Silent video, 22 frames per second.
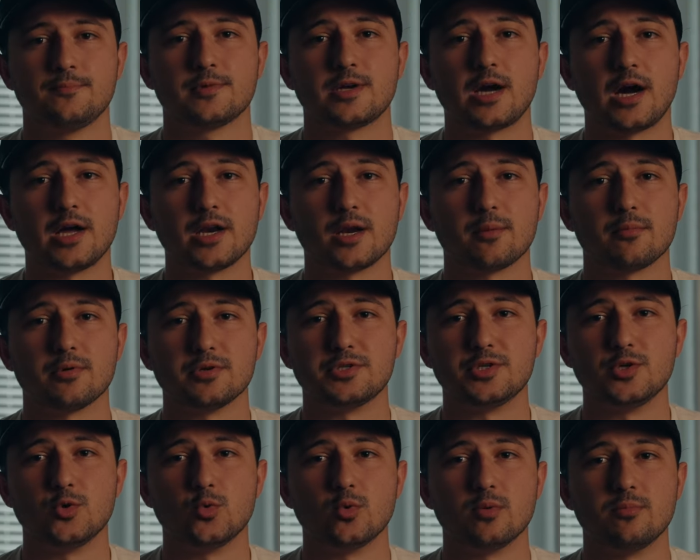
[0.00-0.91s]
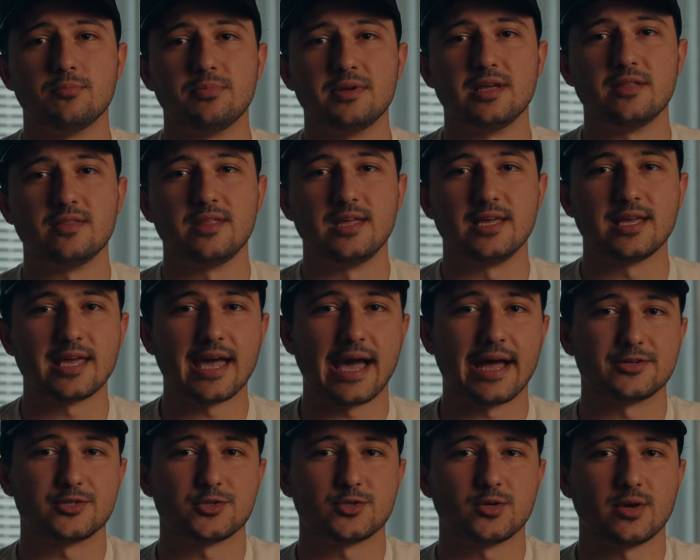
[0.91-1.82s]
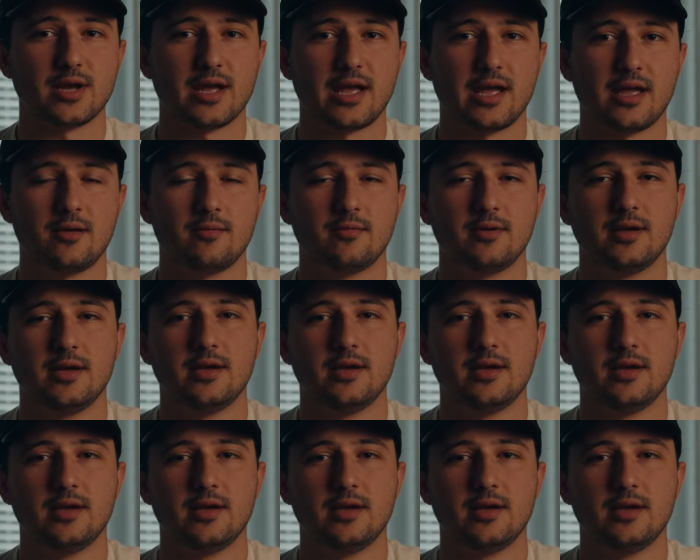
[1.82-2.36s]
Con number 2 would be the catch tray.